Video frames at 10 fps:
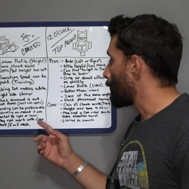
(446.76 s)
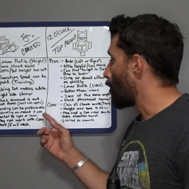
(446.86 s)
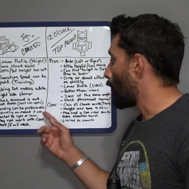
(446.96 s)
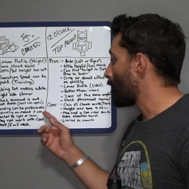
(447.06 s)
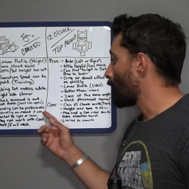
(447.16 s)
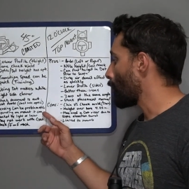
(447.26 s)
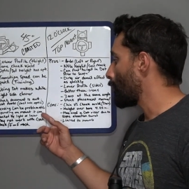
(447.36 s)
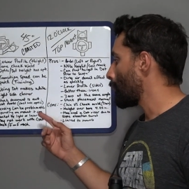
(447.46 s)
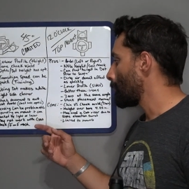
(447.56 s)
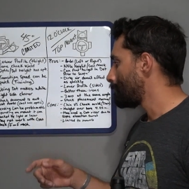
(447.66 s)
Going
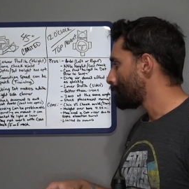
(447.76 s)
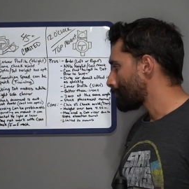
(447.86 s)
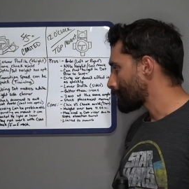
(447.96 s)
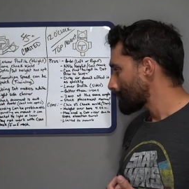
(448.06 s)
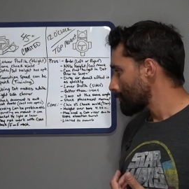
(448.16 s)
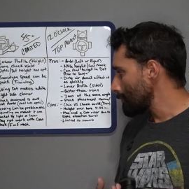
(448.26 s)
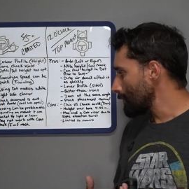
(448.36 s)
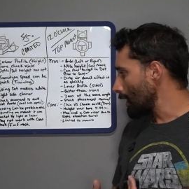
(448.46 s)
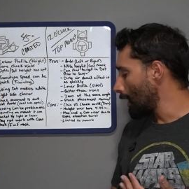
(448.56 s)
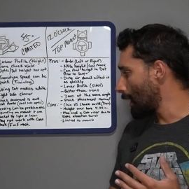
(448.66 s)
further,
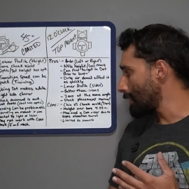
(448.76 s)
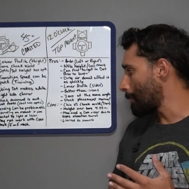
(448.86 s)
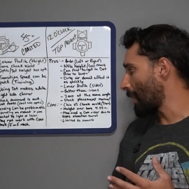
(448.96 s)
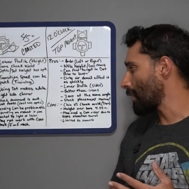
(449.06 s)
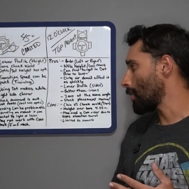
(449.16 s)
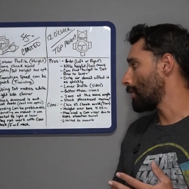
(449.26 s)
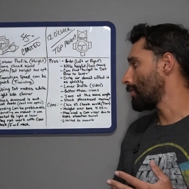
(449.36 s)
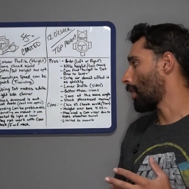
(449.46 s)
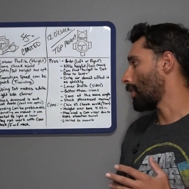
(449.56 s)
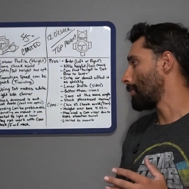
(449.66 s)
depending
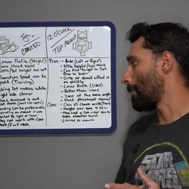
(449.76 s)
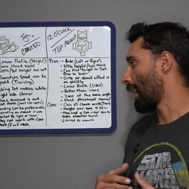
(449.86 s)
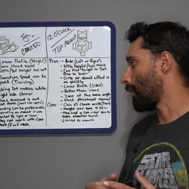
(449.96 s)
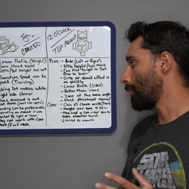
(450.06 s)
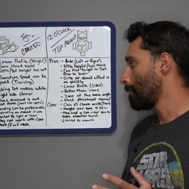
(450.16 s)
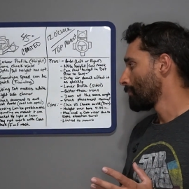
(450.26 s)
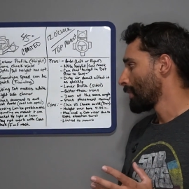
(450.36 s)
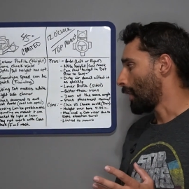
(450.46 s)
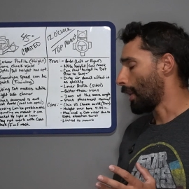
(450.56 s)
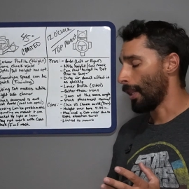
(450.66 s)
on the mount,
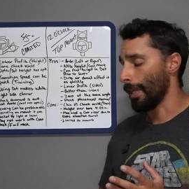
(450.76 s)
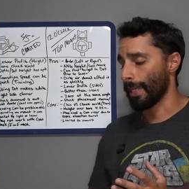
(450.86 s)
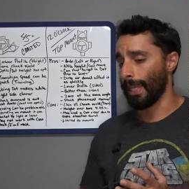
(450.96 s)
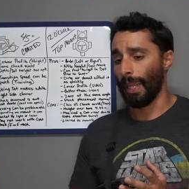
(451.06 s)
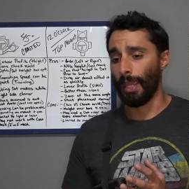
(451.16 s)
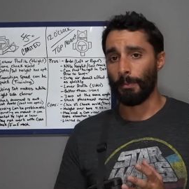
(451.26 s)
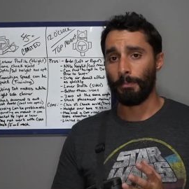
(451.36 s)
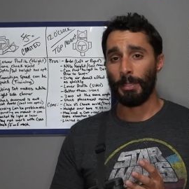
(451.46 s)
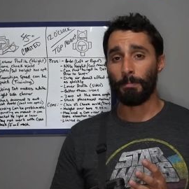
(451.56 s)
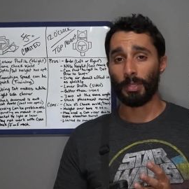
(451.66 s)
it can
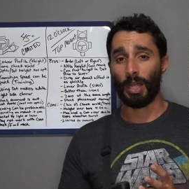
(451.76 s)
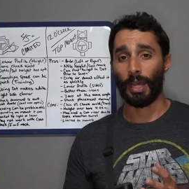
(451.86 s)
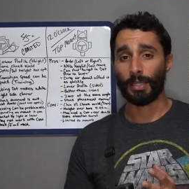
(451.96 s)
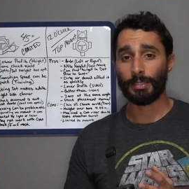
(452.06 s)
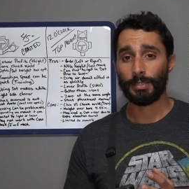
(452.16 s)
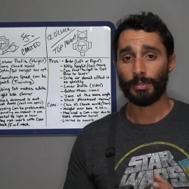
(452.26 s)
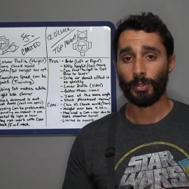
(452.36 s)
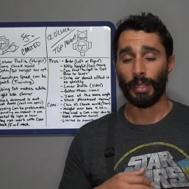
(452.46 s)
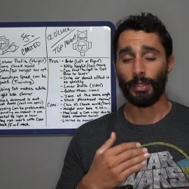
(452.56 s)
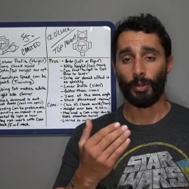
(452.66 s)
be blocked,
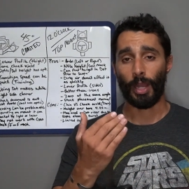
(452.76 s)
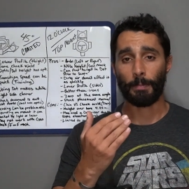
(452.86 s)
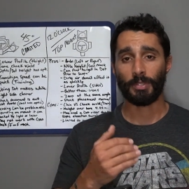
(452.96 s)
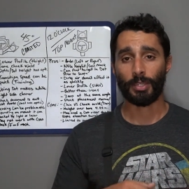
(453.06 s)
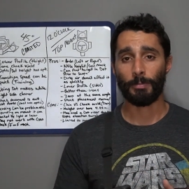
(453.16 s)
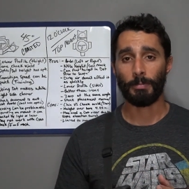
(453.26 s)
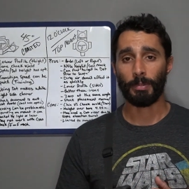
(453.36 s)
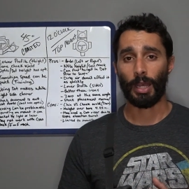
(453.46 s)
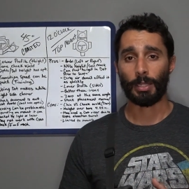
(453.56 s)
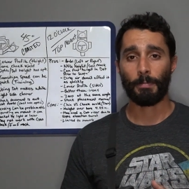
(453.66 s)
right? Your optic could be
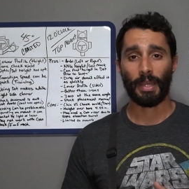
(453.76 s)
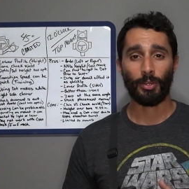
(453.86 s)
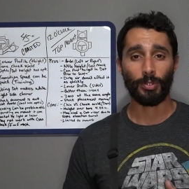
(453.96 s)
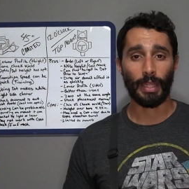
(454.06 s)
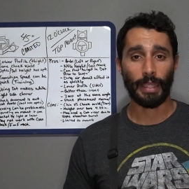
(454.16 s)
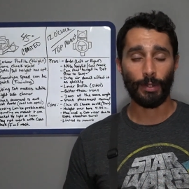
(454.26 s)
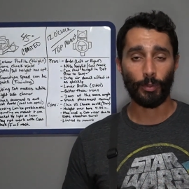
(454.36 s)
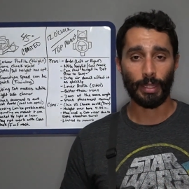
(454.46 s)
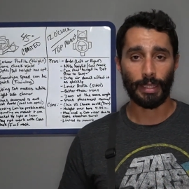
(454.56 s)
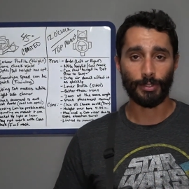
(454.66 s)
blocked by your light
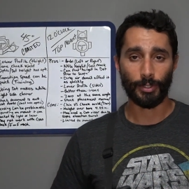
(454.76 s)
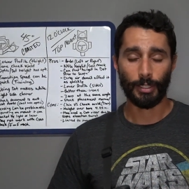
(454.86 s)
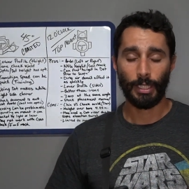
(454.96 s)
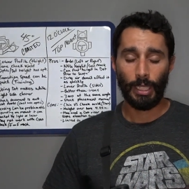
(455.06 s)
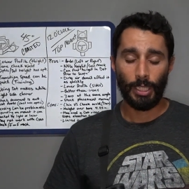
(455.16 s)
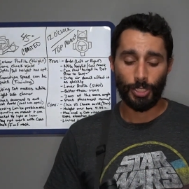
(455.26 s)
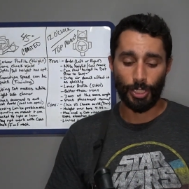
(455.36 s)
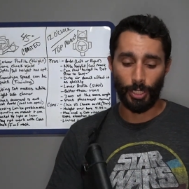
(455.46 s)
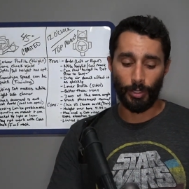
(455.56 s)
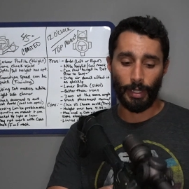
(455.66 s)
or laser.
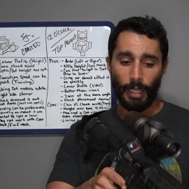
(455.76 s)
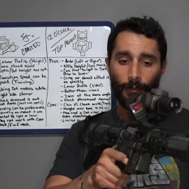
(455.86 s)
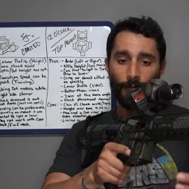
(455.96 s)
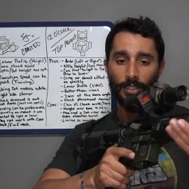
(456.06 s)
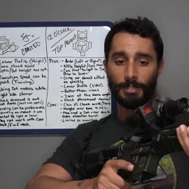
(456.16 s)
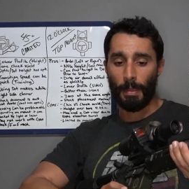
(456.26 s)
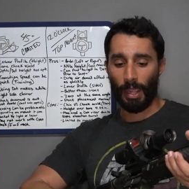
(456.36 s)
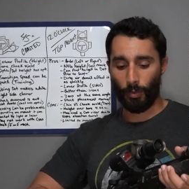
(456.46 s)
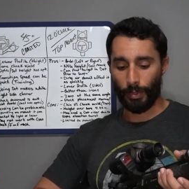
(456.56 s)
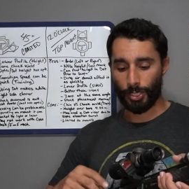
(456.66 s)
So if this
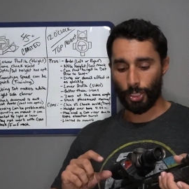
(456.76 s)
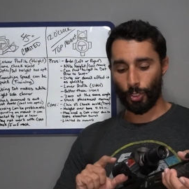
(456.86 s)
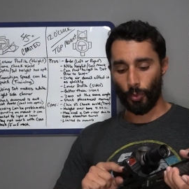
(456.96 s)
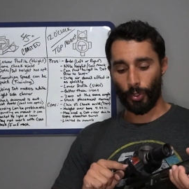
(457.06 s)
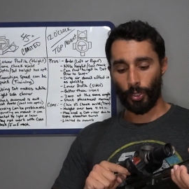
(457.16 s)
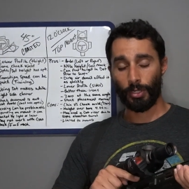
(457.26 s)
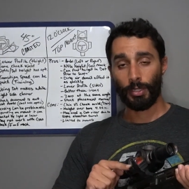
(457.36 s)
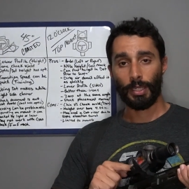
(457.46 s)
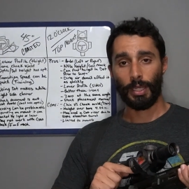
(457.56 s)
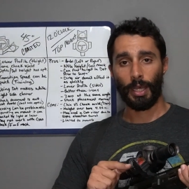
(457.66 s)
mount was shorter,
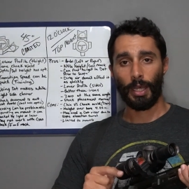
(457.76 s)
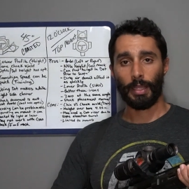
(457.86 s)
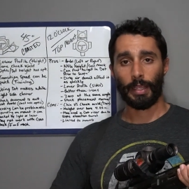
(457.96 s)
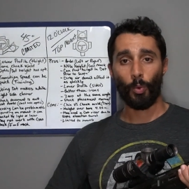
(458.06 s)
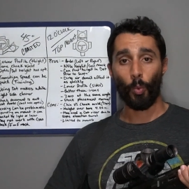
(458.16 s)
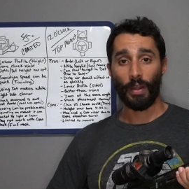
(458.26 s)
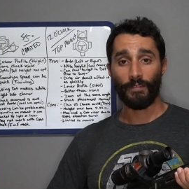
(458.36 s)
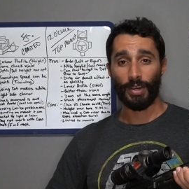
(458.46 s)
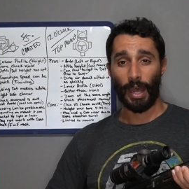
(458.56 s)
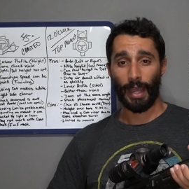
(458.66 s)
like a
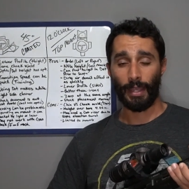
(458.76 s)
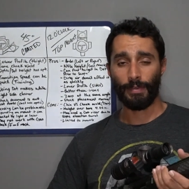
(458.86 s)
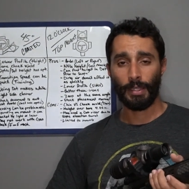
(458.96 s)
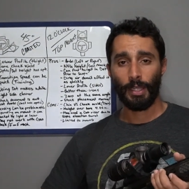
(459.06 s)
1.5,